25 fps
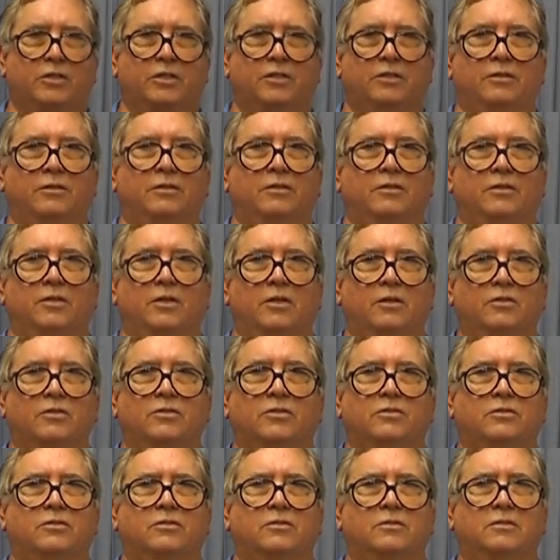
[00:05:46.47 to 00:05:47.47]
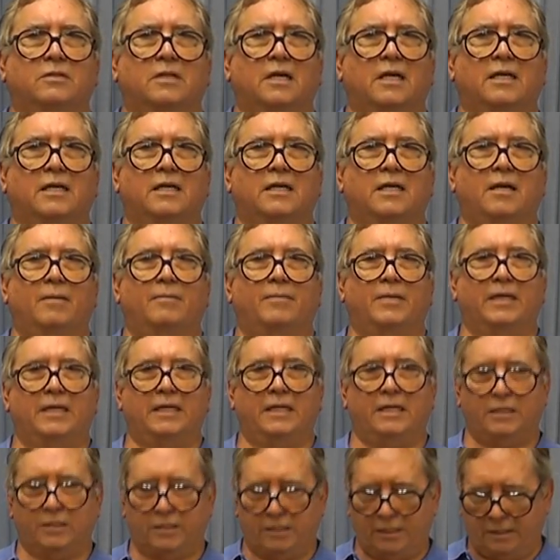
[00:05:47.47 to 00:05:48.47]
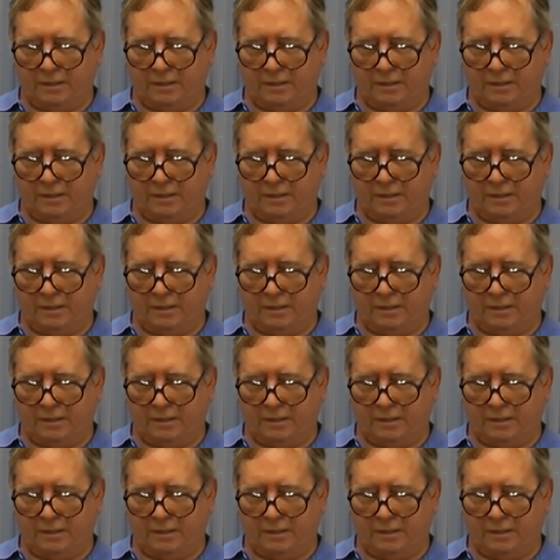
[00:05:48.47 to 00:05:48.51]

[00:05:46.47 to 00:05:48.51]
and those kind of companies,